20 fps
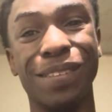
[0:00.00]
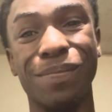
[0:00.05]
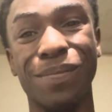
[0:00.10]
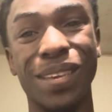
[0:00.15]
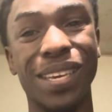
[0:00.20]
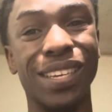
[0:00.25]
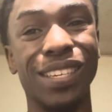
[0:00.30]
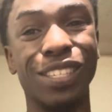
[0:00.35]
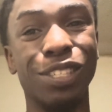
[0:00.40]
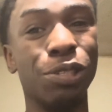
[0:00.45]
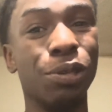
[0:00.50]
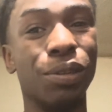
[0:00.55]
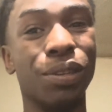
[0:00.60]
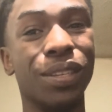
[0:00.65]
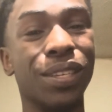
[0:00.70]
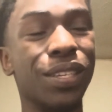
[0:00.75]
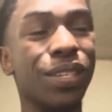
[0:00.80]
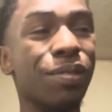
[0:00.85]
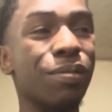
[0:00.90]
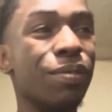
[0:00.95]
being
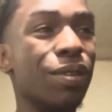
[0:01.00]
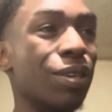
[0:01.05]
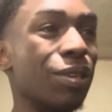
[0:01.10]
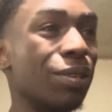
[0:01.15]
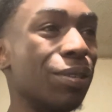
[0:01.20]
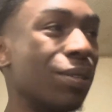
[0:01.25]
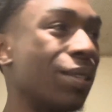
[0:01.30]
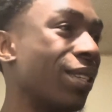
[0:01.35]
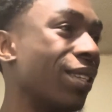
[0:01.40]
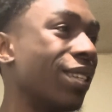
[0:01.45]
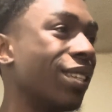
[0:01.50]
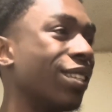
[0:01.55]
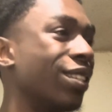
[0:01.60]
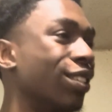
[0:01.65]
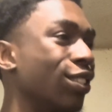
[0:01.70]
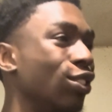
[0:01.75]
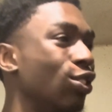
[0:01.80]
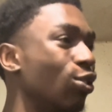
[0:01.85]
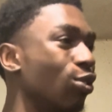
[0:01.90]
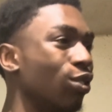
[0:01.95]
Julian, bro.
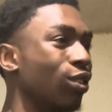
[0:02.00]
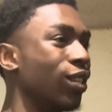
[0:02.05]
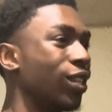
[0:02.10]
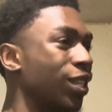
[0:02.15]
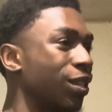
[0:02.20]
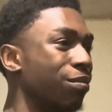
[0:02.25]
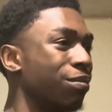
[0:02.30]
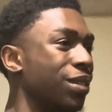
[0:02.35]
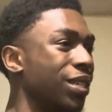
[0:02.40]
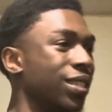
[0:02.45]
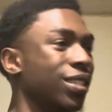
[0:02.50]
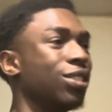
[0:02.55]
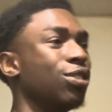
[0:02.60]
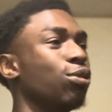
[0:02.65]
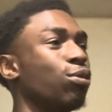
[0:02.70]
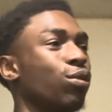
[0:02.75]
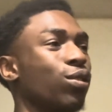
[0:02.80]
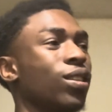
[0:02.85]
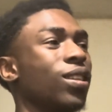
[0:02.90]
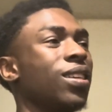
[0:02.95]
Julian being
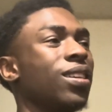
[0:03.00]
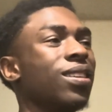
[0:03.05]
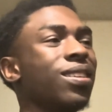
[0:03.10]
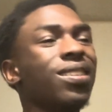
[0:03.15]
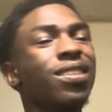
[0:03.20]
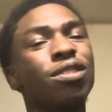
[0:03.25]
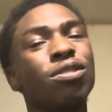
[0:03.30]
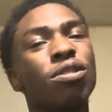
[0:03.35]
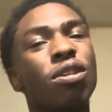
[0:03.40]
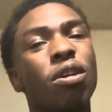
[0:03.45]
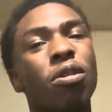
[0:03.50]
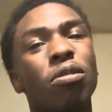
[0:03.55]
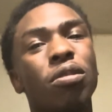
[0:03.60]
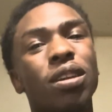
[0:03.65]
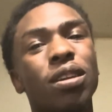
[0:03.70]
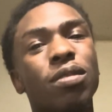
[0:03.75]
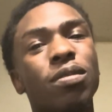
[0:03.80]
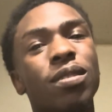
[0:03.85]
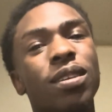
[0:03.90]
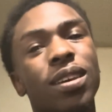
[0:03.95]
Julian. You know,
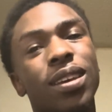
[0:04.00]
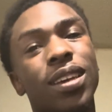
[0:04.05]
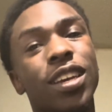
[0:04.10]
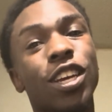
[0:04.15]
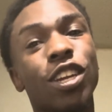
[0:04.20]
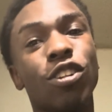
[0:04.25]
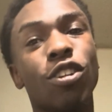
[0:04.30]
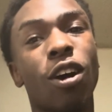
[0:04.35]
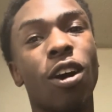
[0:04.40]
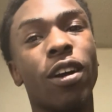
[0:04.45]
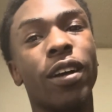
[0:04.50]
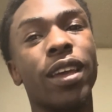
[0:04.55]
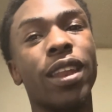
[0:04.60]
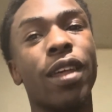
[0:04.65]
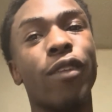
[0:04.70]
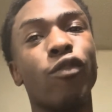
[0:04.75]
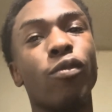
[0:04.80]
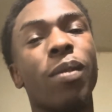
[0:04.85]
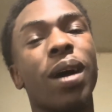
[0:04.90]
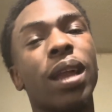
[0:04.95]
he dogging
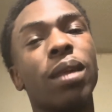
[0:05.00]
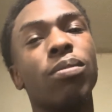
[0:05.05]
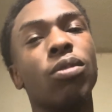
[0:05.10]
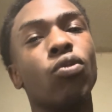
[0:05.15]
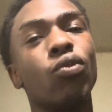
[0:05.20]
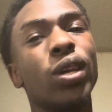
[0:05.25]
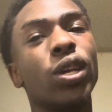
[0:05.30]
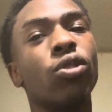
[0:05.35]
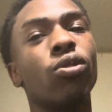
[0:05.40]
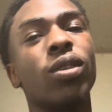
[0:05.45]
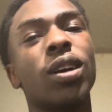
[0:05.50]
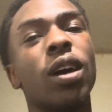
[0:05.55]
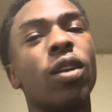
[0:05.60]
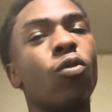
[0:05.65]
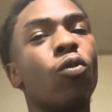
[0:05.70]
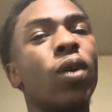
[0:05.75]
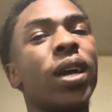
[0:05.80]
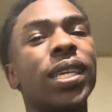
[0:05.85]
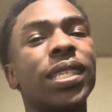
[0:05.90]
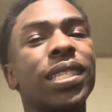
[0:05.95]
everybody. But we gonna cut
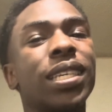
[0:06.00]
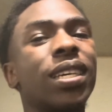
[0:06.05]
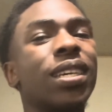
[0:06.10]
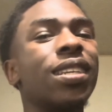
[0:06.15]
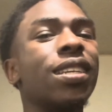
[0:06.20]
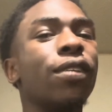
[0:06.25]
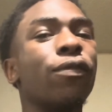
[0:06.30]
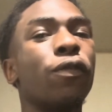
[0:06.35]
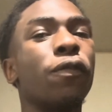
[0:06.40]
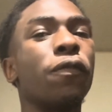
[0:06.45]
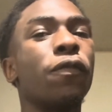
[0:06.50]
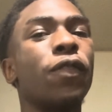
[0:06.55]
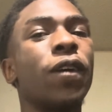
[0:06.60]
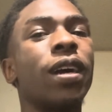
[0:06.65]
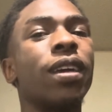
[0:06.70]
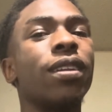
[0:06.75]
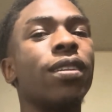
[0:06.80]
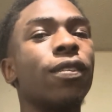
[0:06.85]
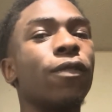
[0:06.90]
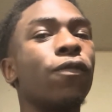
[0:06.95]
away to a different
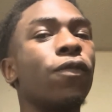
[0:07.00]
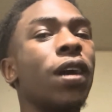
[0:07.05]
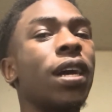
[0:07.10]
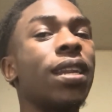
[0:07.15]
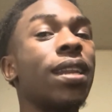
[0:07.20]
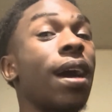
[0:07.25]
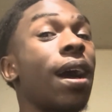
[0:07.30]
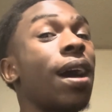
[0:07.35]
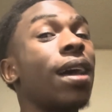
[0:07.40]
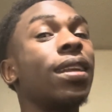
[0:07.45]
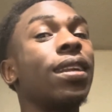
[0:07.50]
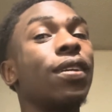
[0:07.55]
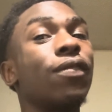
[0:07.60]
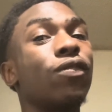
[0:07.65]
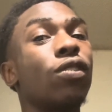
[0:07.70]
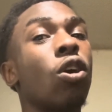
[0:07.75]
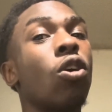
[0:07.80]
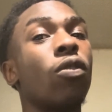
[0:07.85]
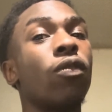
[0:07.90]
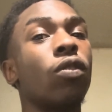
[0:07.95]
fight. The fight that I left
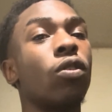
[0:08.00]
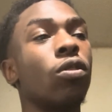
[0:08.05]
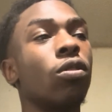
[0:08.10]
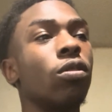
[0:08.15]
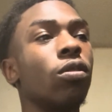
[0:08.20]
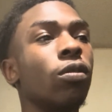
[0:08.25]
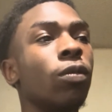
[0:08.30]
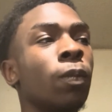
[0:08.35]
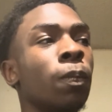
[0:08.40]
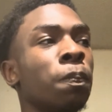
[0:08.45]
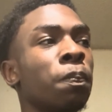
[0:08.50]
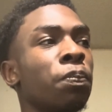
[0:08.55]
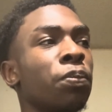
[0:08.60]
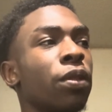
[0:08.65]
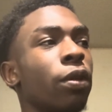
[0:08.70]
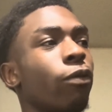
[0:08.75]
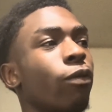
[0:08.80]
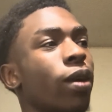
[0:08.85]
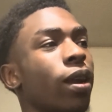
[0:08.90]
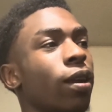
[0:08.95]
off on,
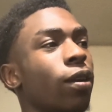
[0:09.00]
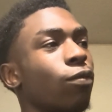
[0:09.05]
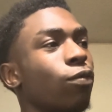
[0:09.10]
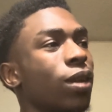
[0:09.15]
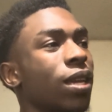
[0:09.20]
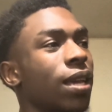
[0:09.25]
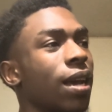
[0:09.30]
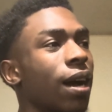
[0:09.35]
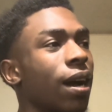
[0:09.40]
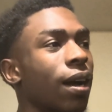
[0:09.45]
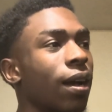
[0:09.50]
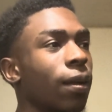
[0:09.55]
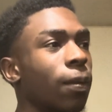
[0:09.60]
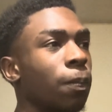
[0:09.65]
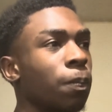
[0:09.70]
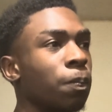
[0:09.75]
where we got